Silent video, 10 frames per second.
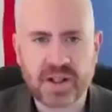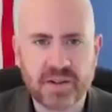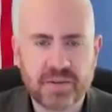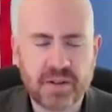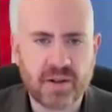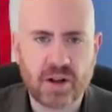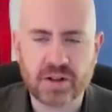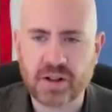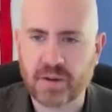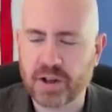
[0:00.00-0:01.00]
a
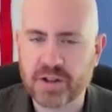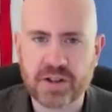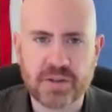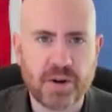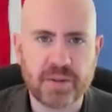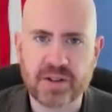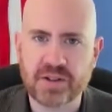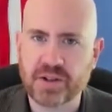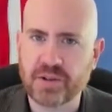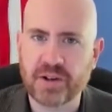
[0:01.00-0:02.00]
longtime resident, small
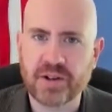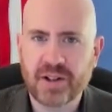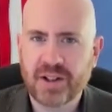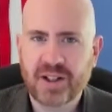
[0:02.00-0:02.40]
business owner,